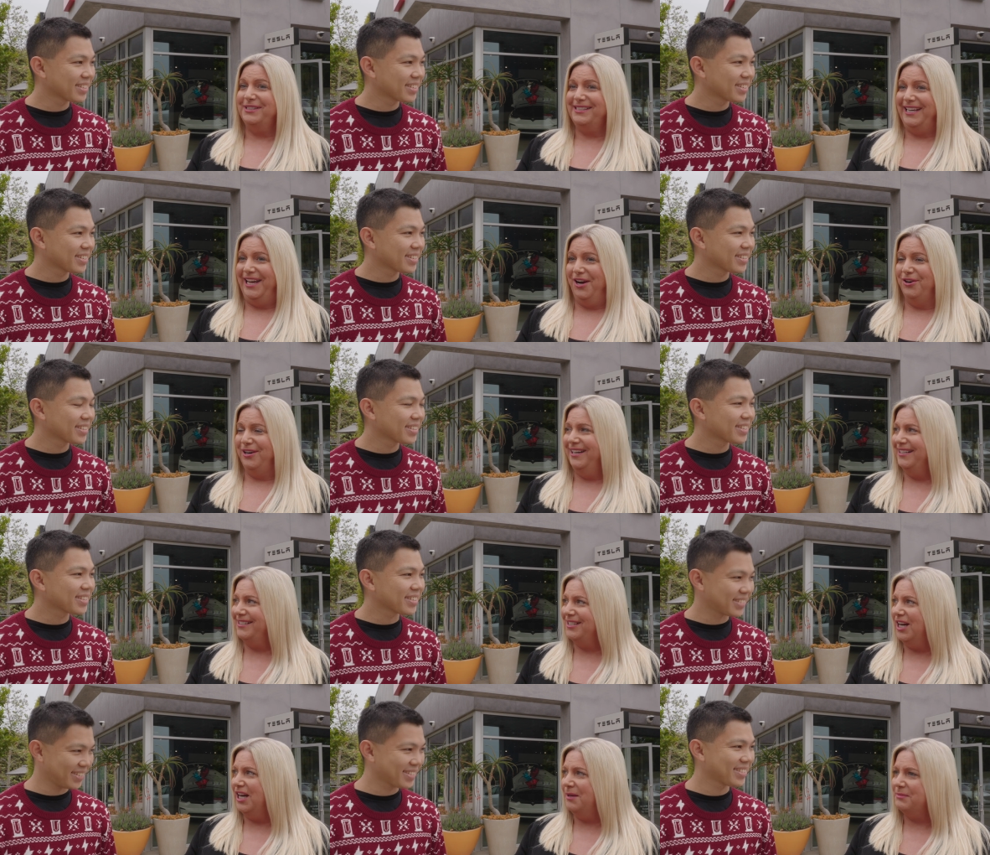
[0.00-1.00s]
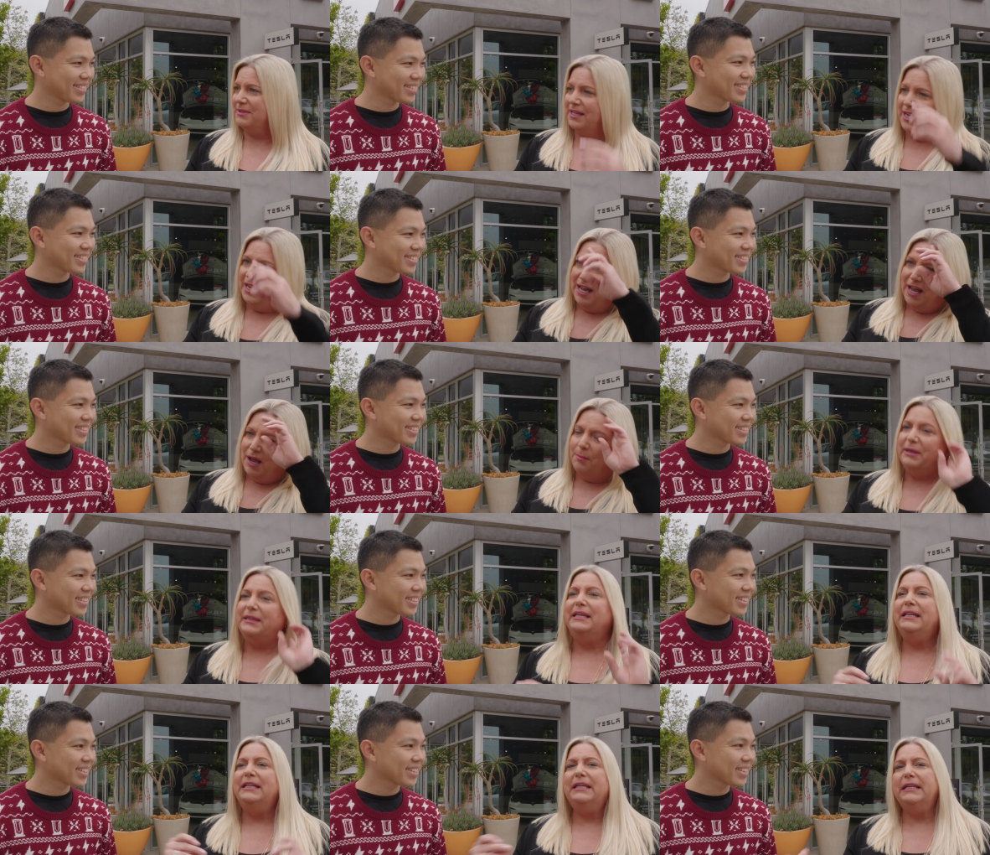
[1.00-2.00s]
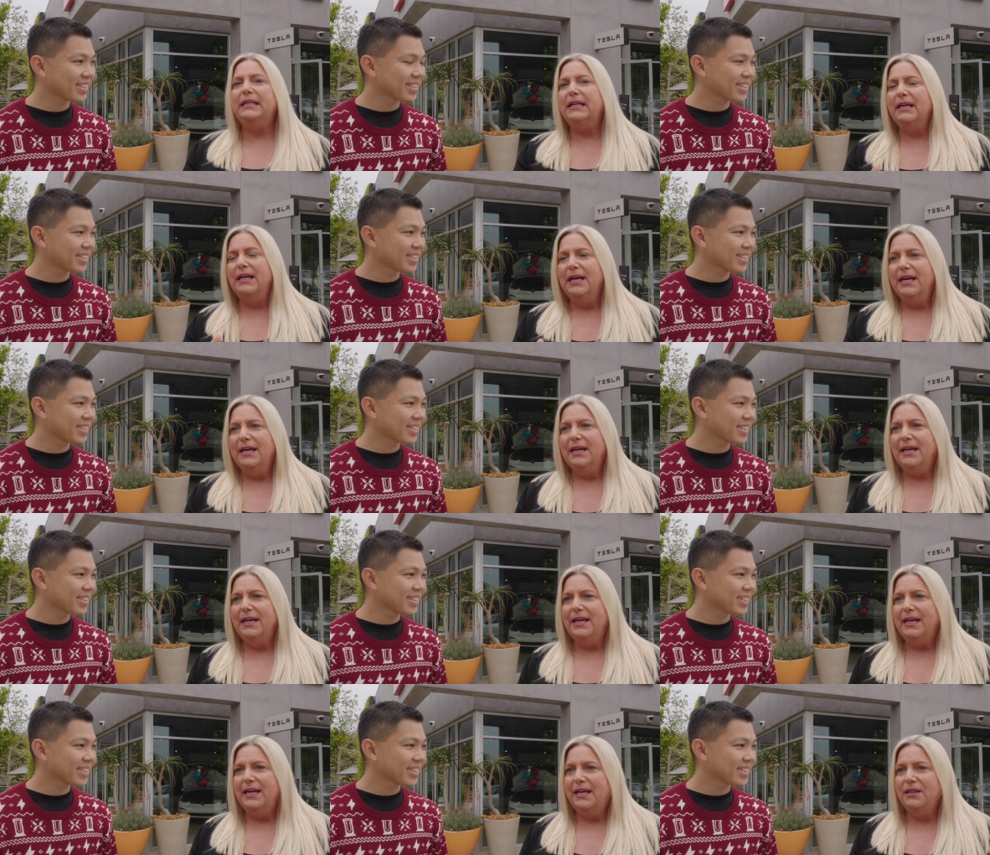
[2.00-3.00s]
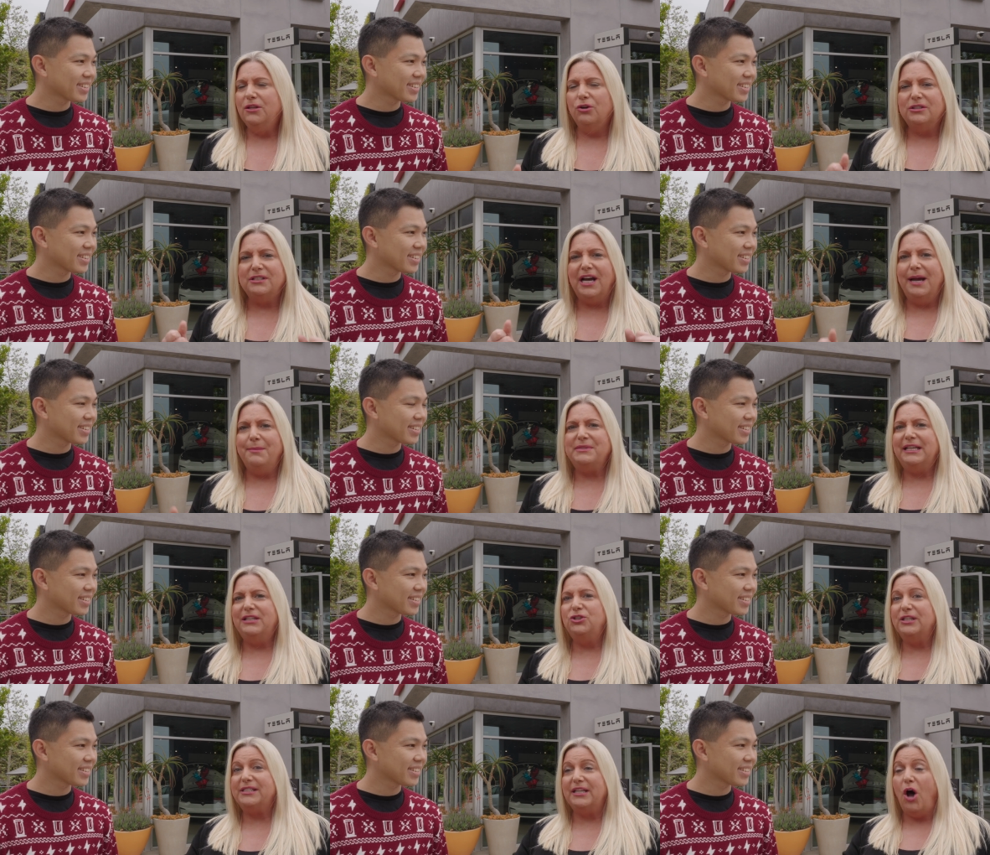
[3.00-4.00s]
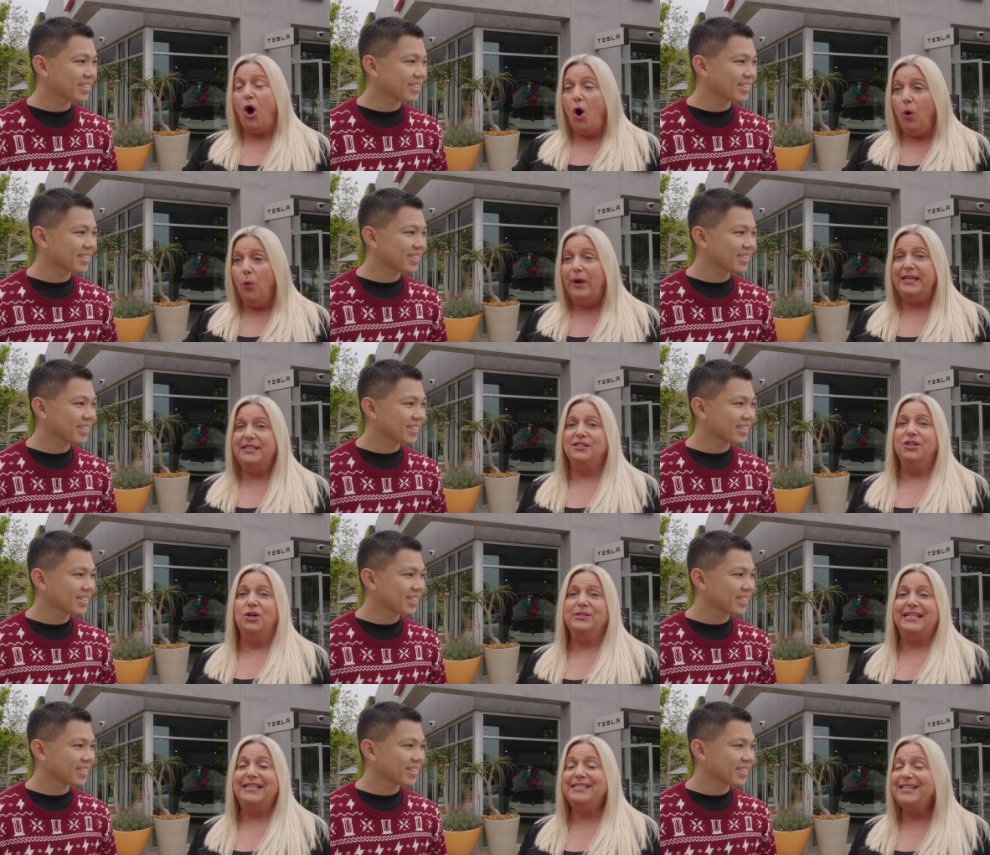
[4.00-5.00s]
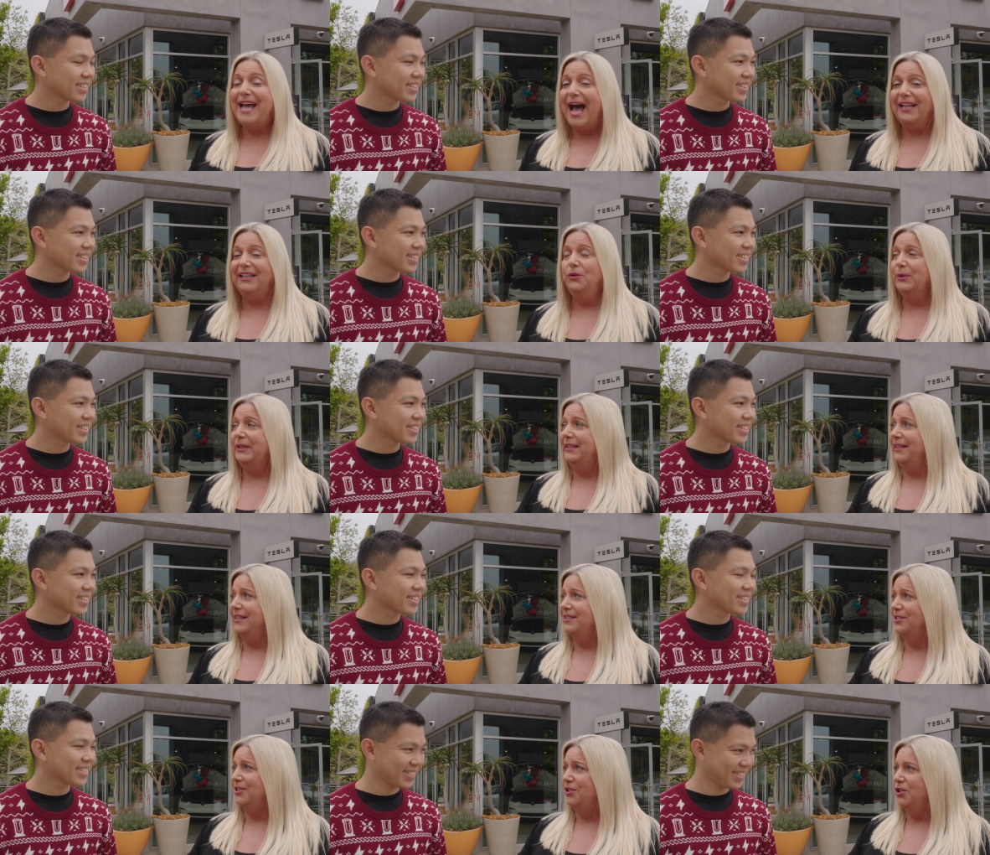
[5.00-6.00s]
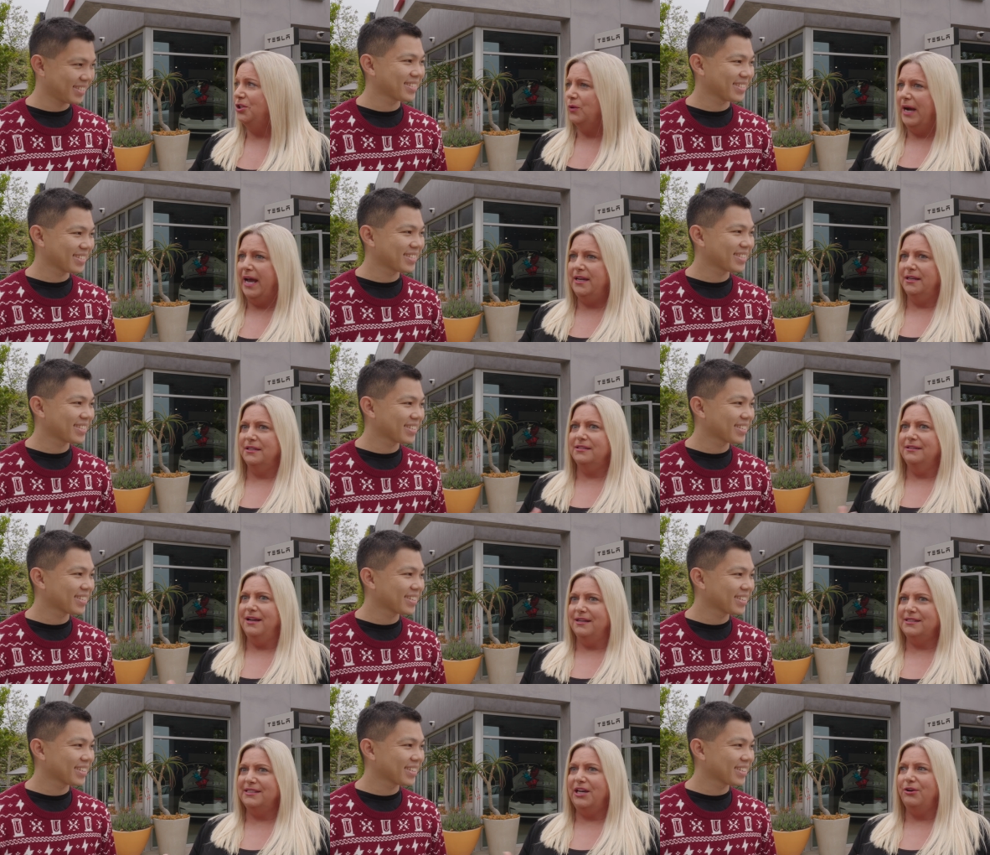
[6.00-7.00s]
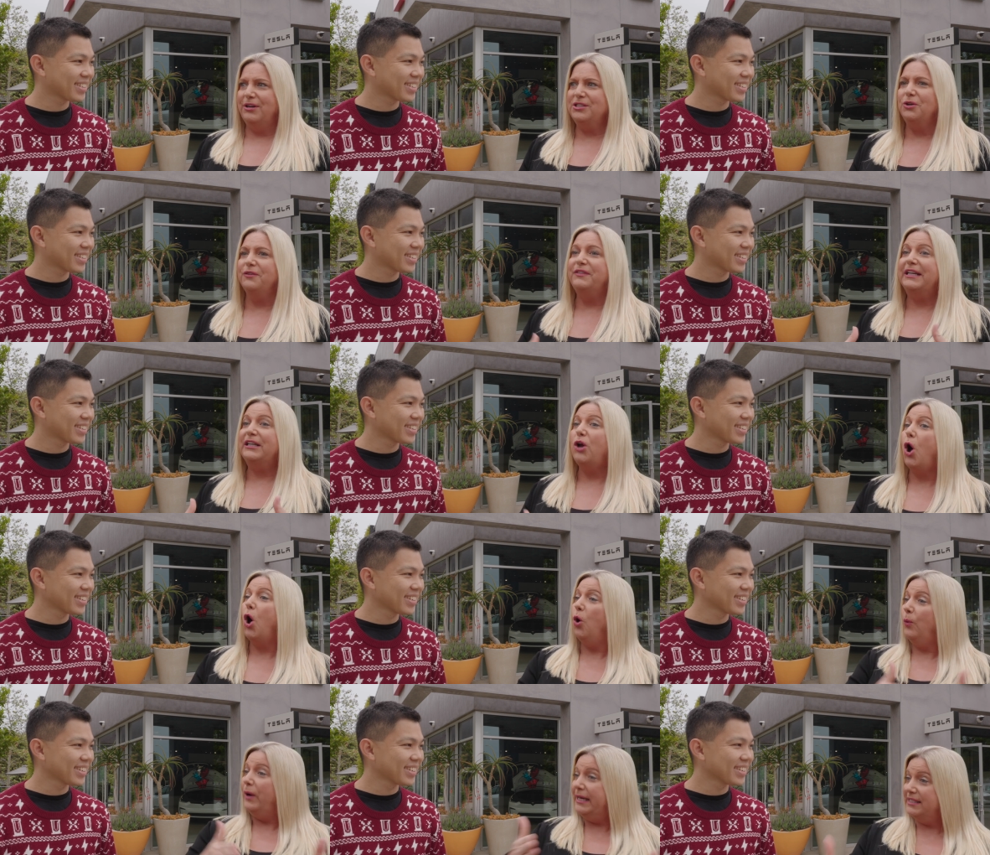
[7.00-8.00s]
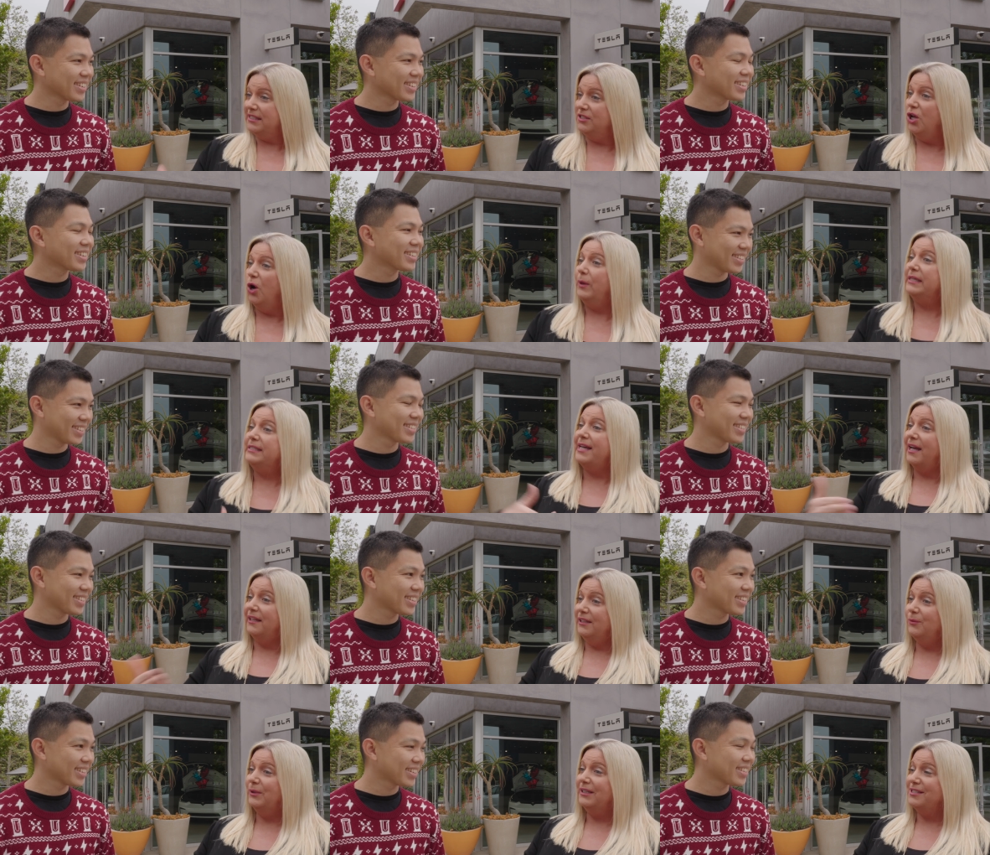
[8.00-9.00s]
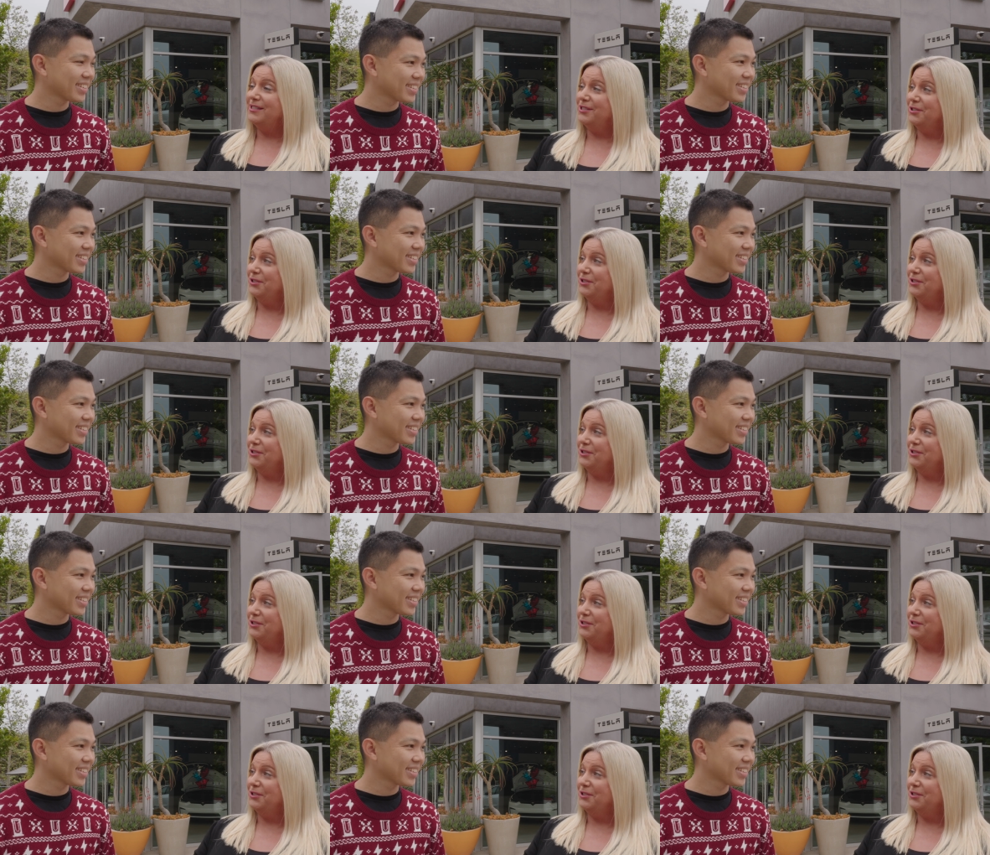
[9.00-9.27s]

Speaker 1: scary at times but then there are times it just always knows exactly what it needs to do and it's not scary. So if it could always know exactly what it's